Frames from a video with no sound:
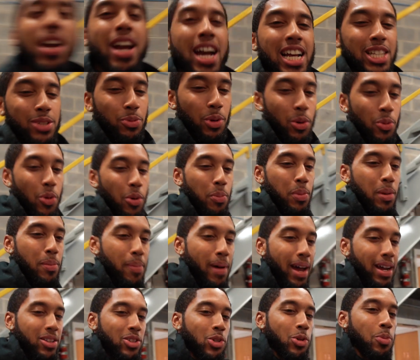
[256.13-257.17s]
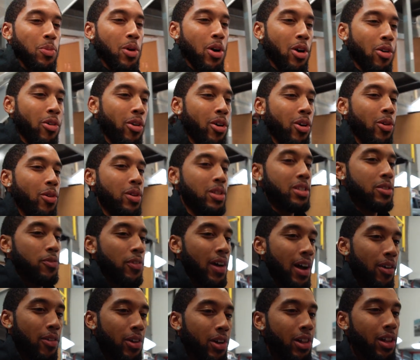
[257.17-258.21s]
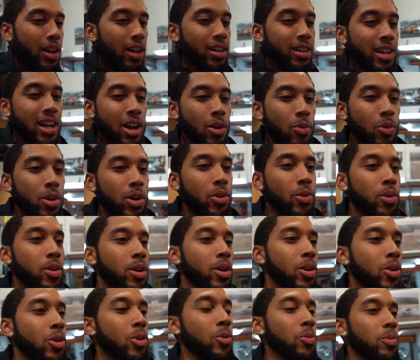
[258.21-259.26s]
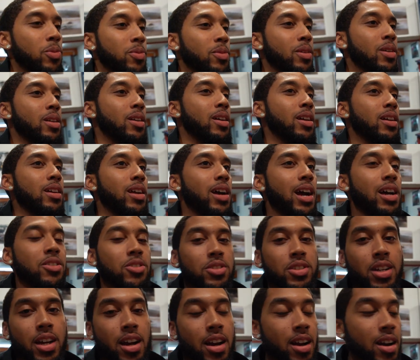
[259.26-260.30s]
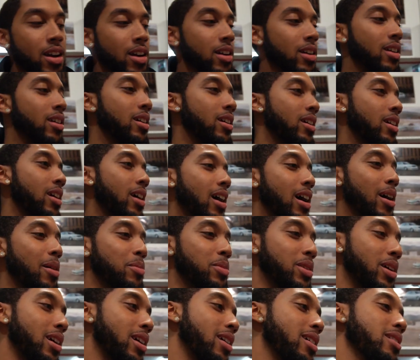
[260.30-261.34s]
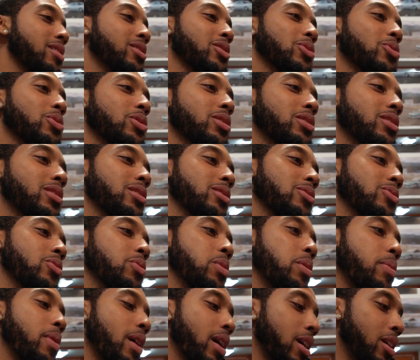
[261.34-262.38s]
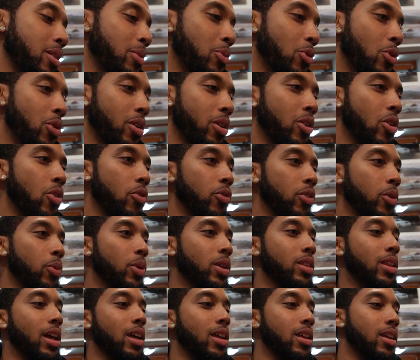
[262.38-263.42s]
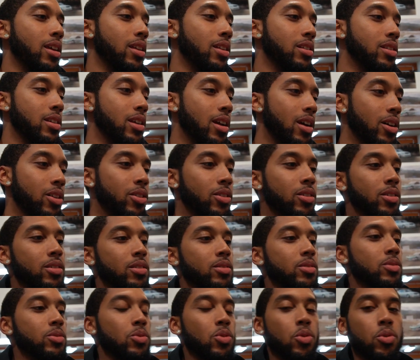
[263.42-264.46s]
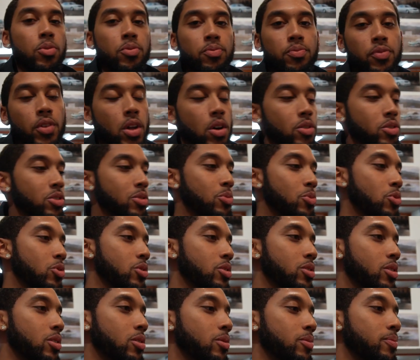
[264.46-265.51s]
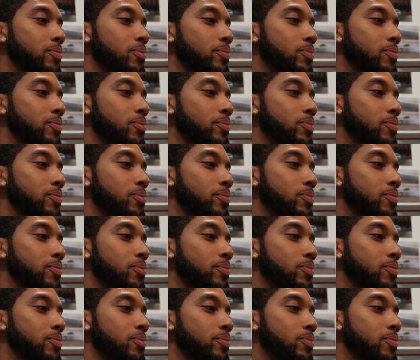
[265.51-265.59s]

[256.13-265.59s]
guys, we will be back tomorrow. It's five o'clock now. We're going home. Guys are tired. I'm tired, so we will just we'll be back in the morning. Hopefully, we they can get together and we'll vlog some more. So,